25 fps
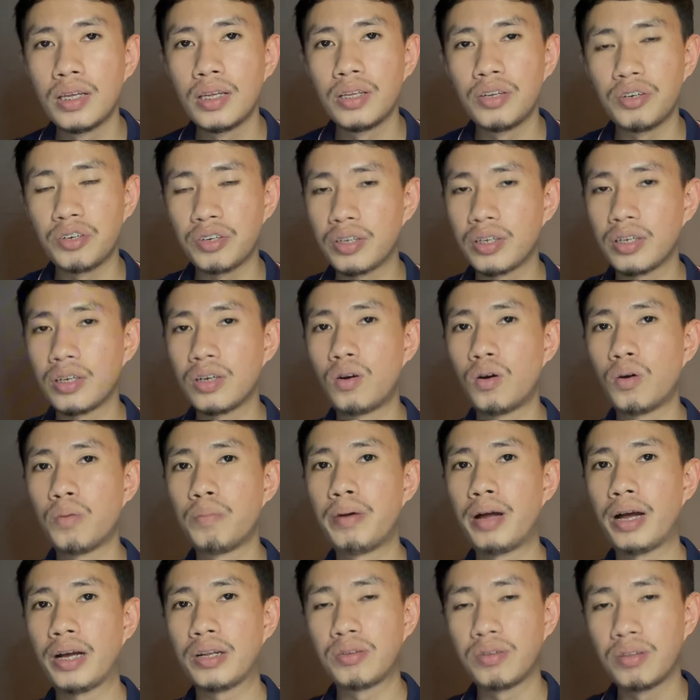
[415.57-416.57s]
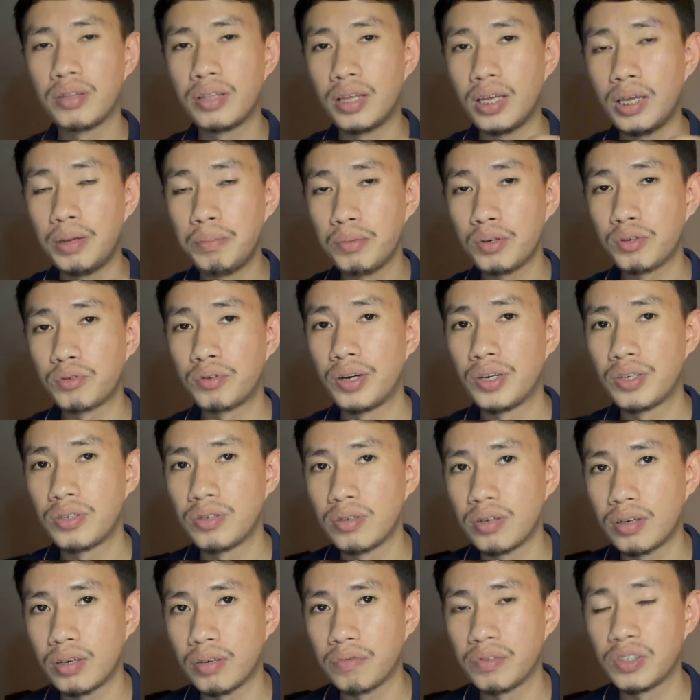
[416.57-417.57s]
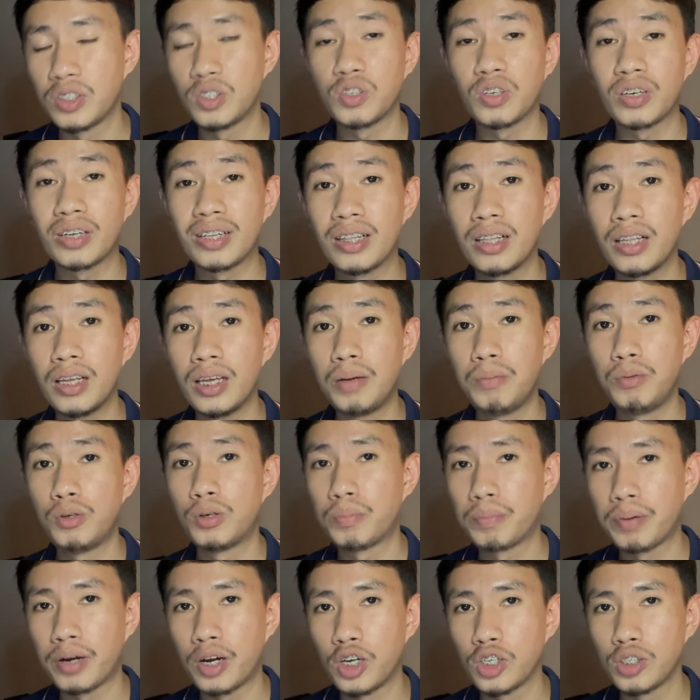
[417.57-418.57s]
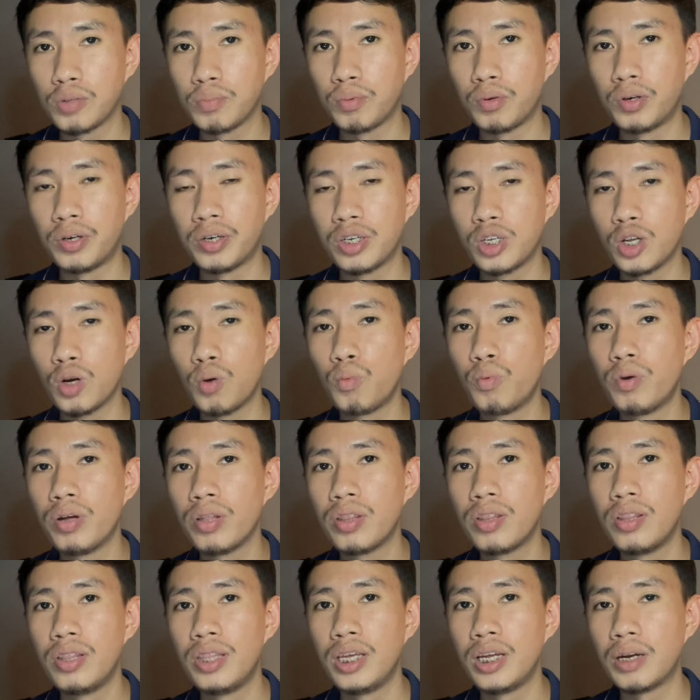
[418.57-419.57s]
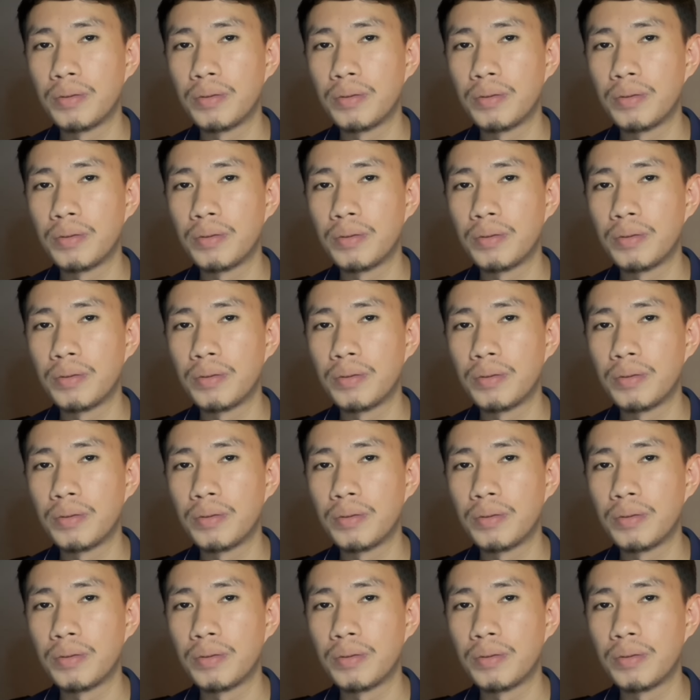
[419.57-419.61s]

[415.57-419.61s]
You're going to go back to the immigration office to claim your passport with the